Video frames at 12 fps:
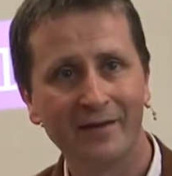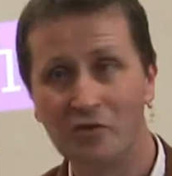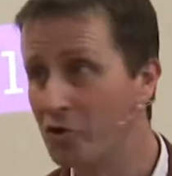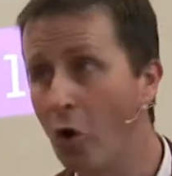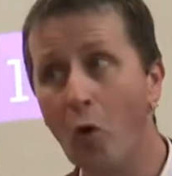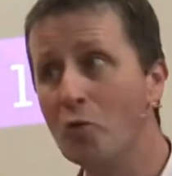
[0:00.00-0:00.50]

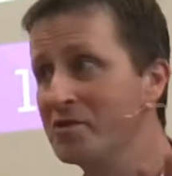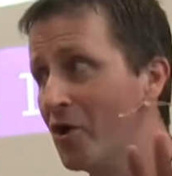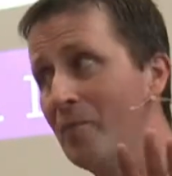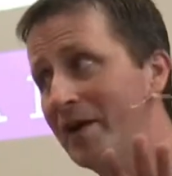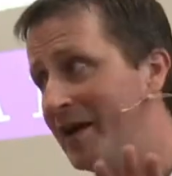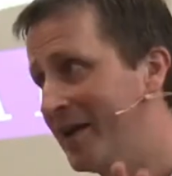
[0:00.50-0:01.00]
There's a whole
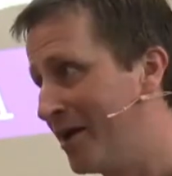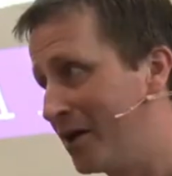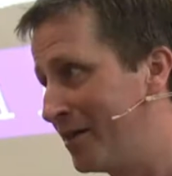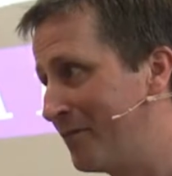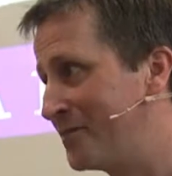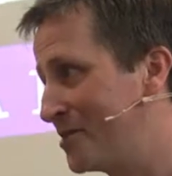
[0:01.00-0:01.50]
sermon in here.
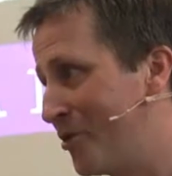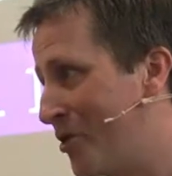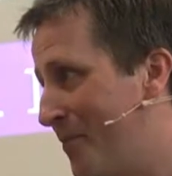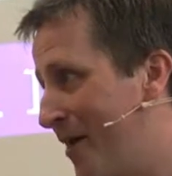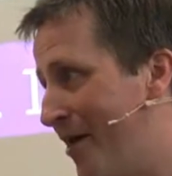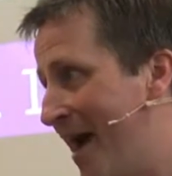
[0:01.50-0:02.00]
I'd love to
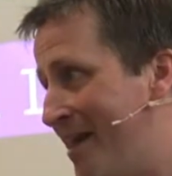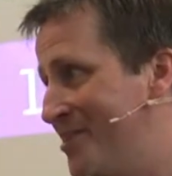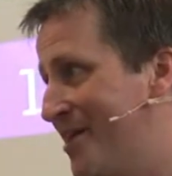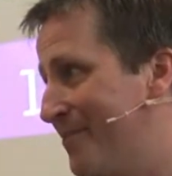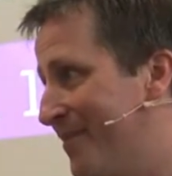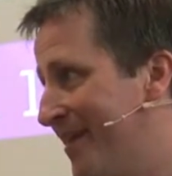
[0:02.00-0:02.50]
talk about
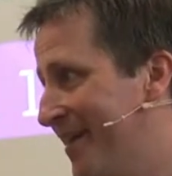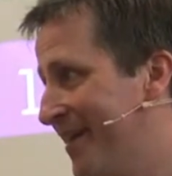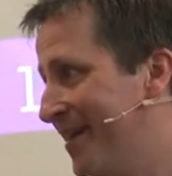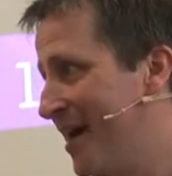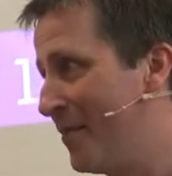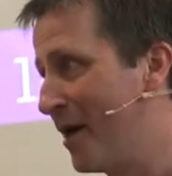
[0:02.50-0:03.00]
headship,
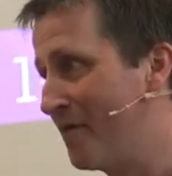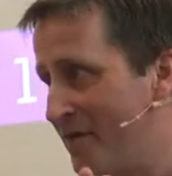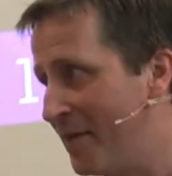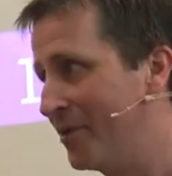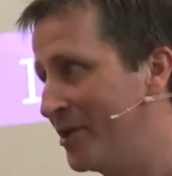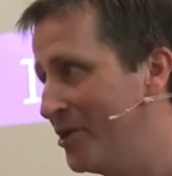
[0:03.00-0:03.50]
about
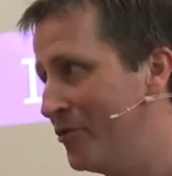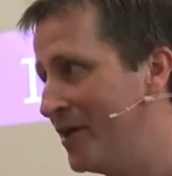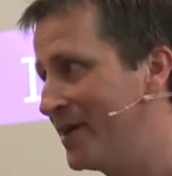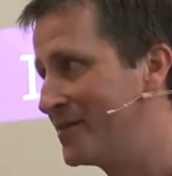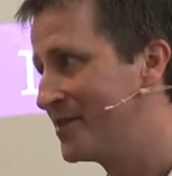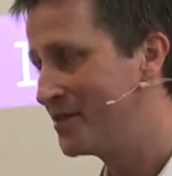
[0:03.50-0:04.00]
family
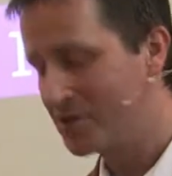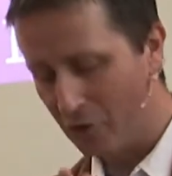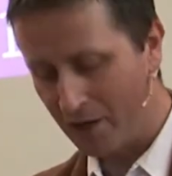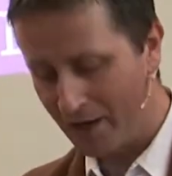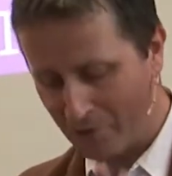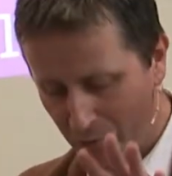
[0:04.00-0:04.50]
units and
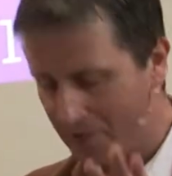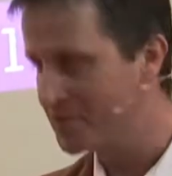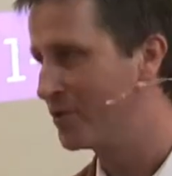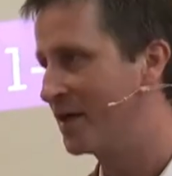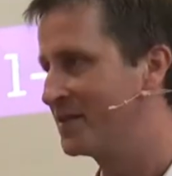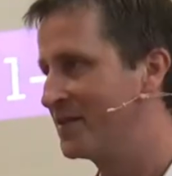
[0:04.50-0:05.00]
so on. I don't want to
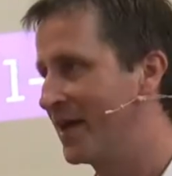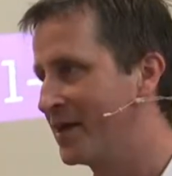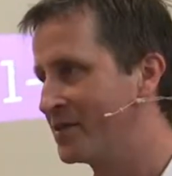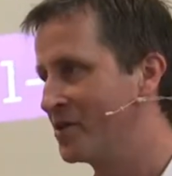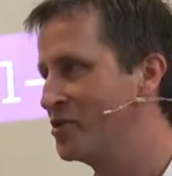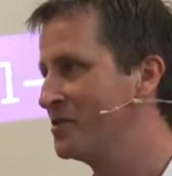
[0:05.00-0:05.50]
do that today
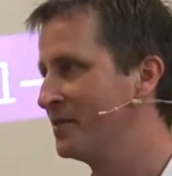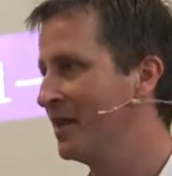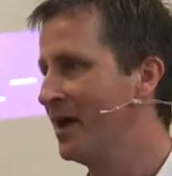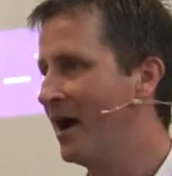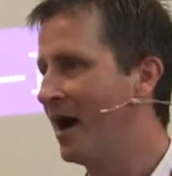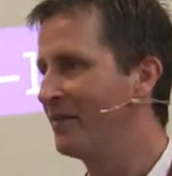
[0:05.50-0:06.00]
because
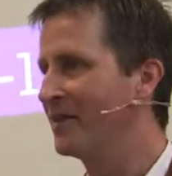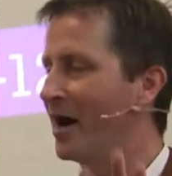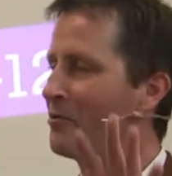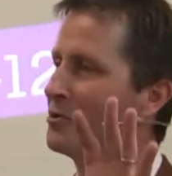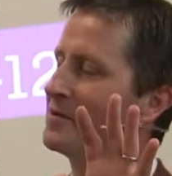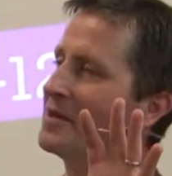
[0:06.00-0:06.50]

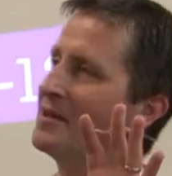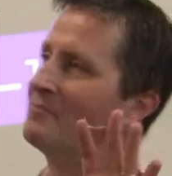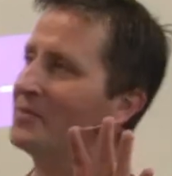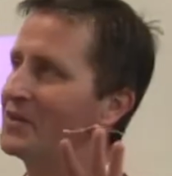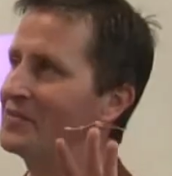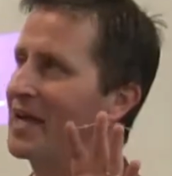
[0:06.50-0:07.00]

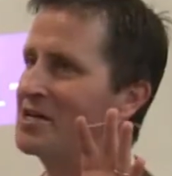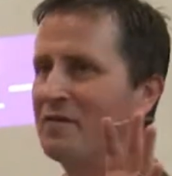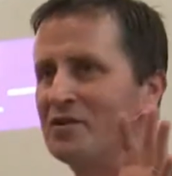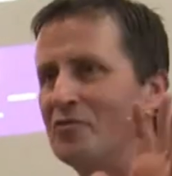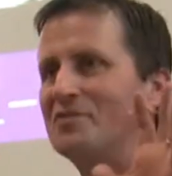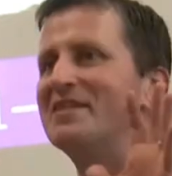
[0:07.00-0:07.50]
the danger
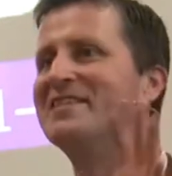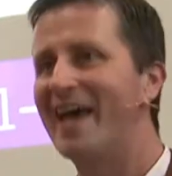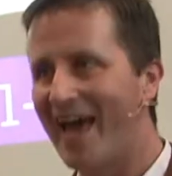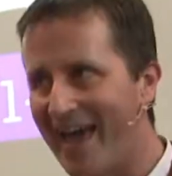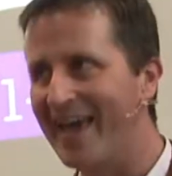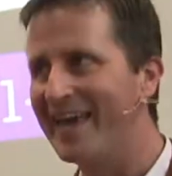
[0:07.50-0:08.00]
if I do it
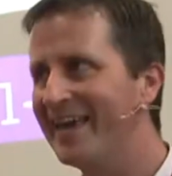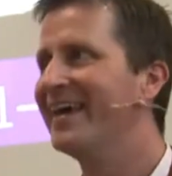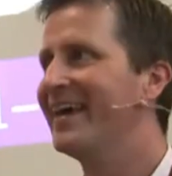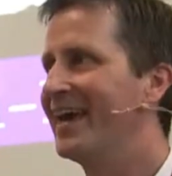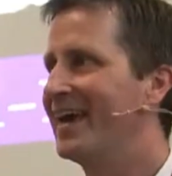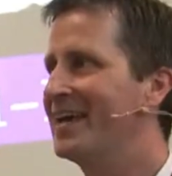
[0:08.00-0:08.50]
today
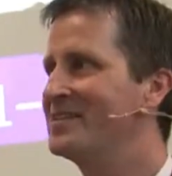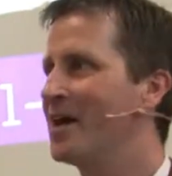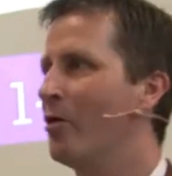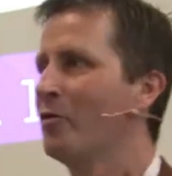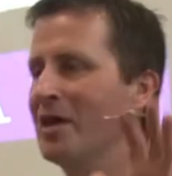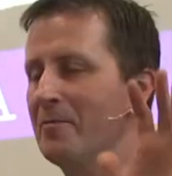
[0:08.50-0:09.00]
is
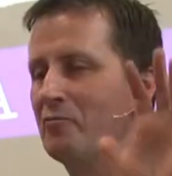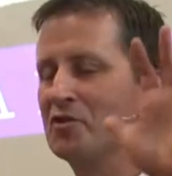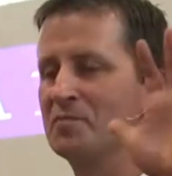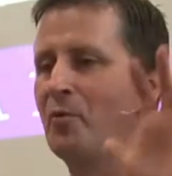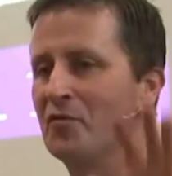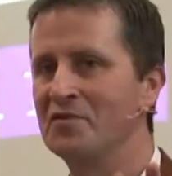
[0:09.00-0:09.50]
I'll heap
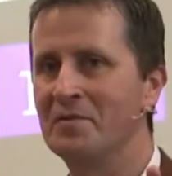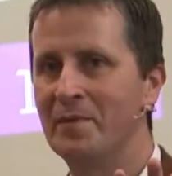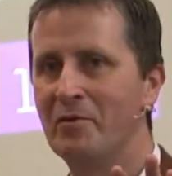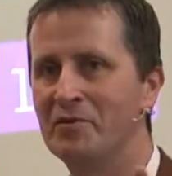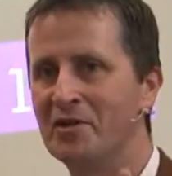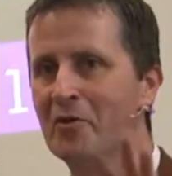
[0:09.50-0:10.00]

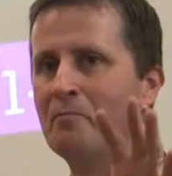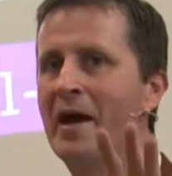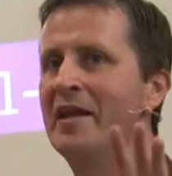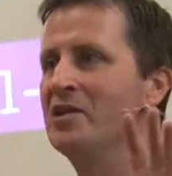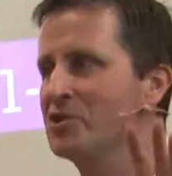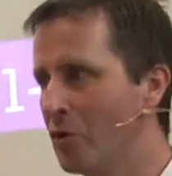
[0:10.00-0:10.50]
responsibility on
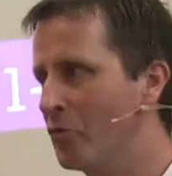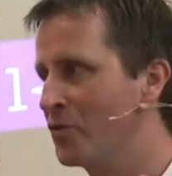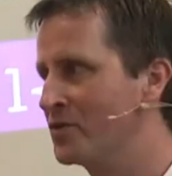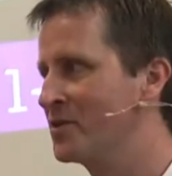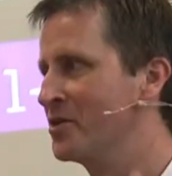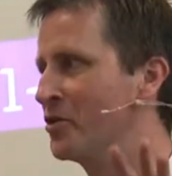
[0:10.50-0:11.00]
many
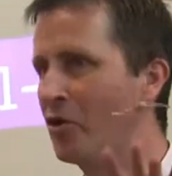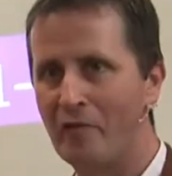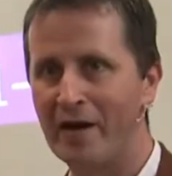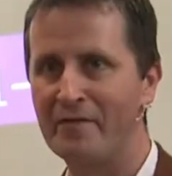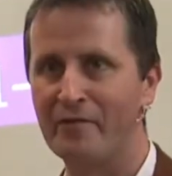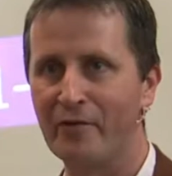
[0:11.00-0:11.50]
shoulders and you're not
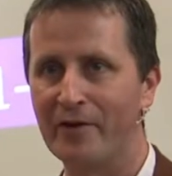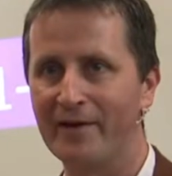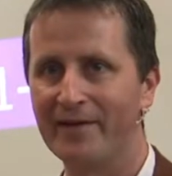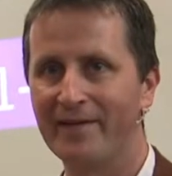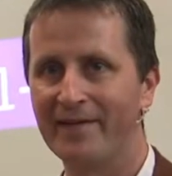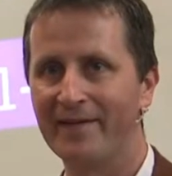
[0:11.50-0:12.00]
ready for it.
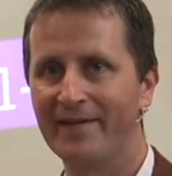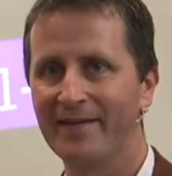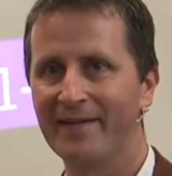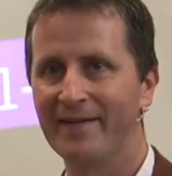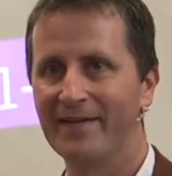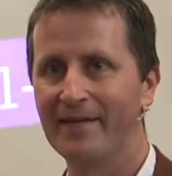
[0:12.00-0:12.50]

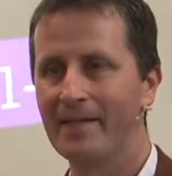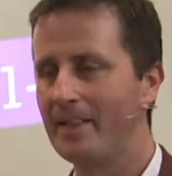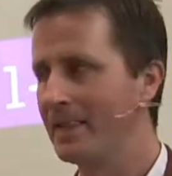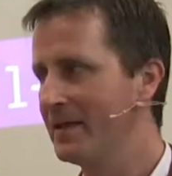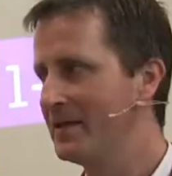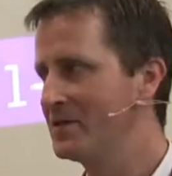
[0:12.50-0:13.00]

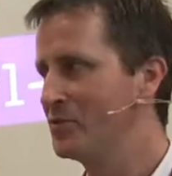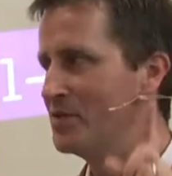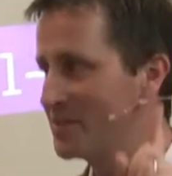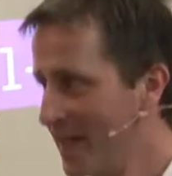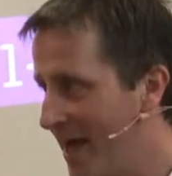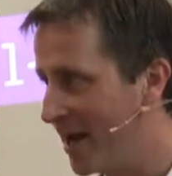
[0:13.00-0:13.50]
So
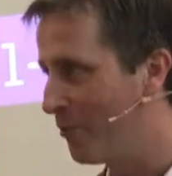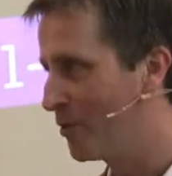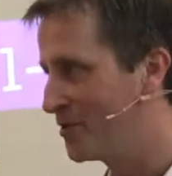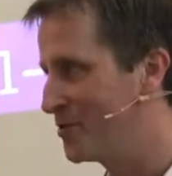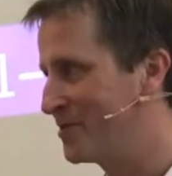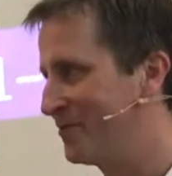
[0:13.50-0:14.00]
instead, I
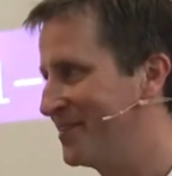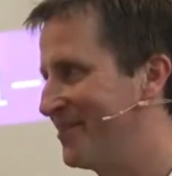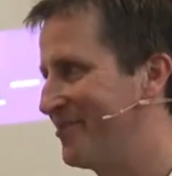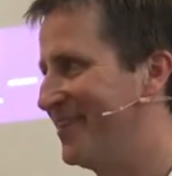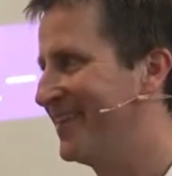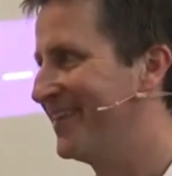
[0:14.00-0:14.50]
want to do something
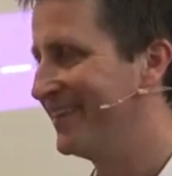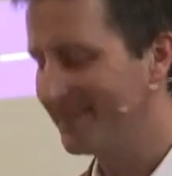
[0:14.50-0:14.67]
different.